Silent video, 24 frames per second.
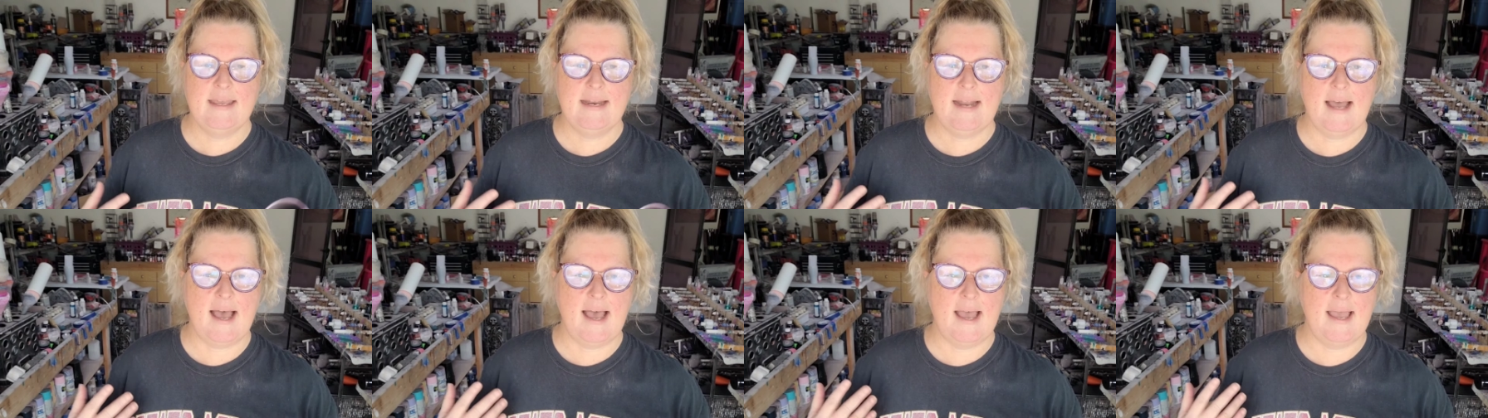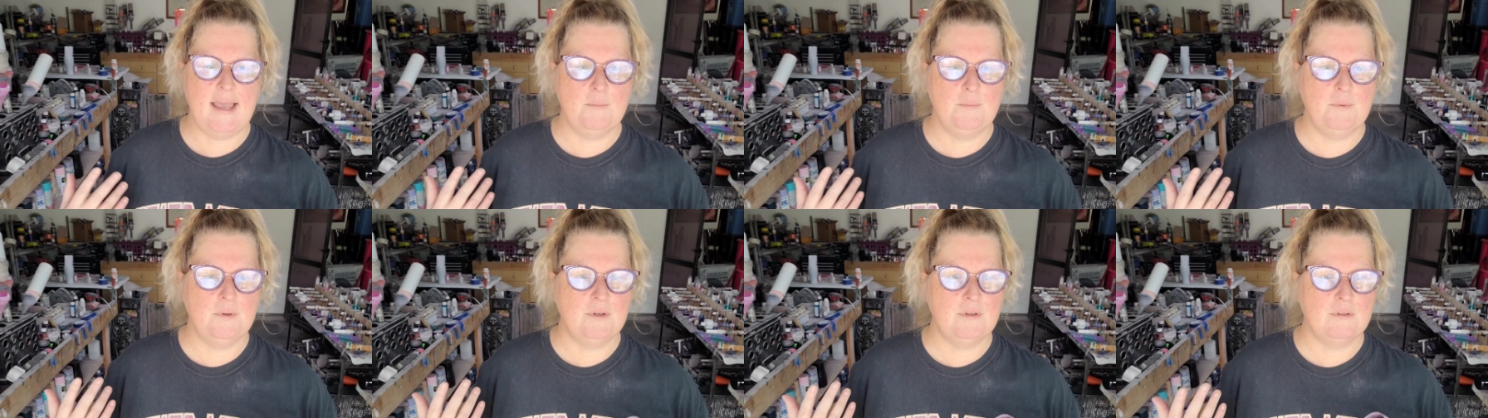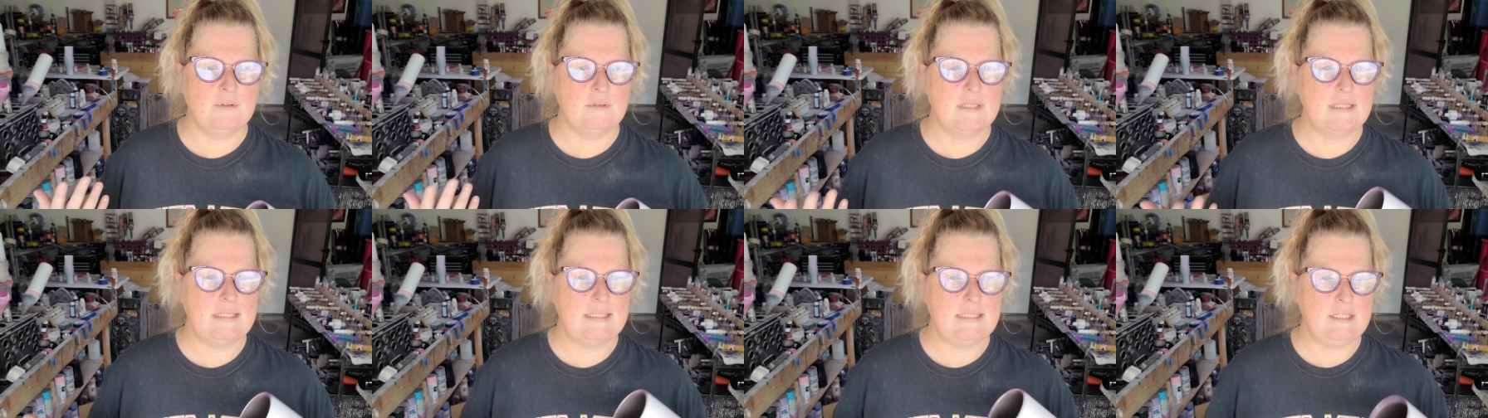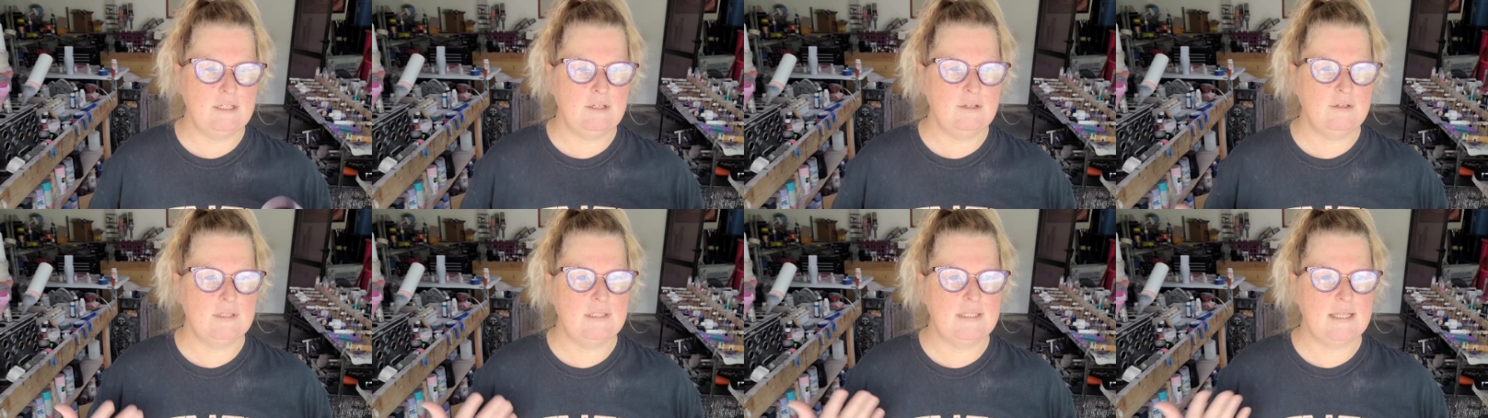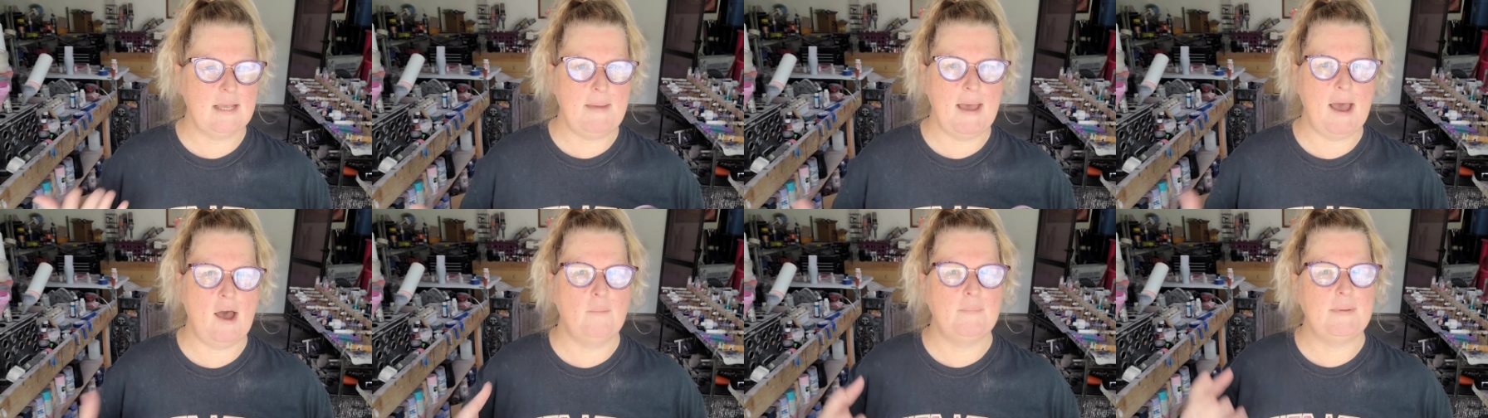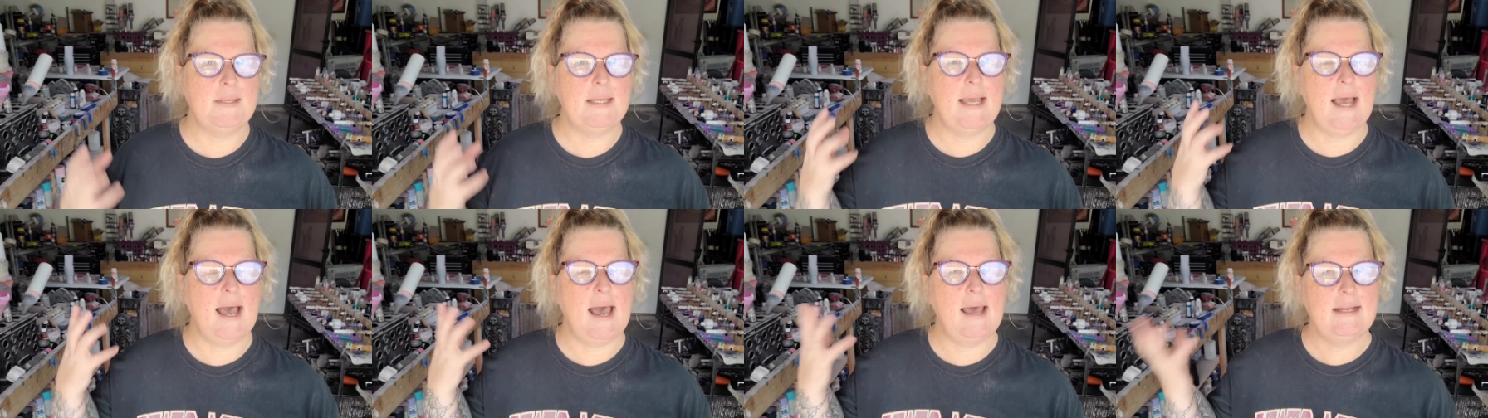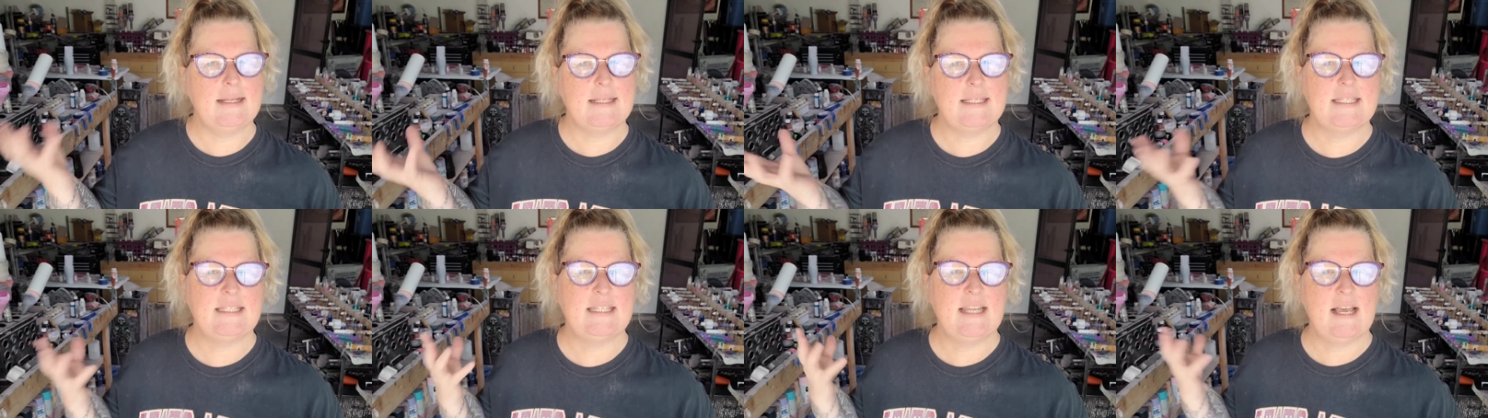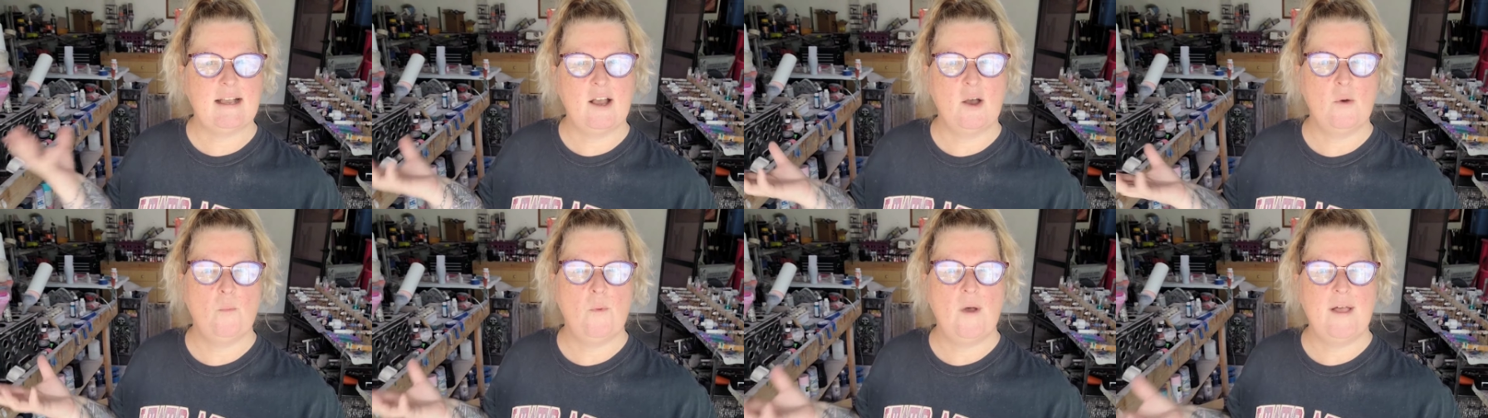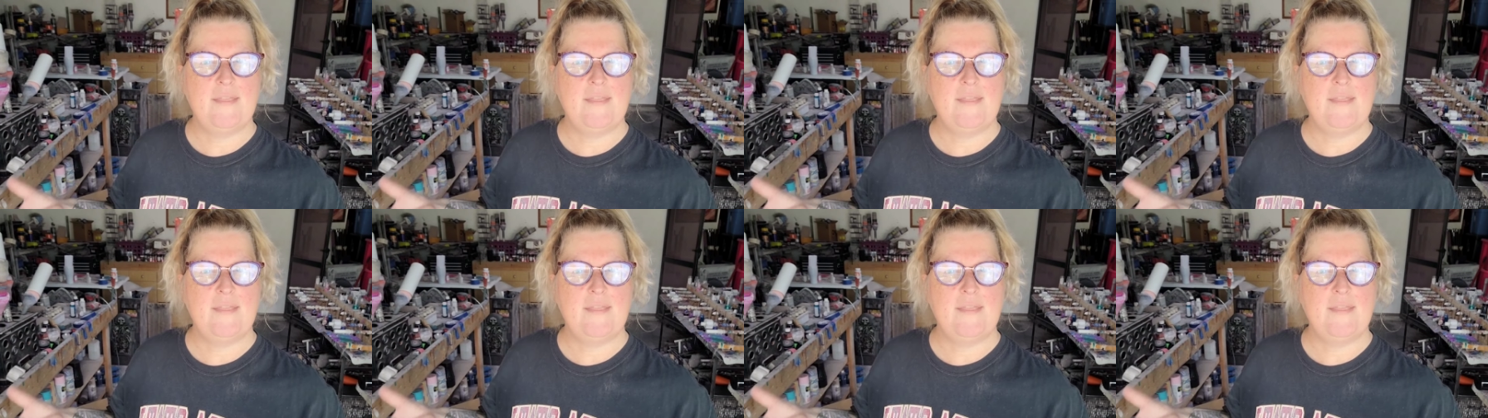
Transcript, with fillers: that I will still somehow be kind of stuck on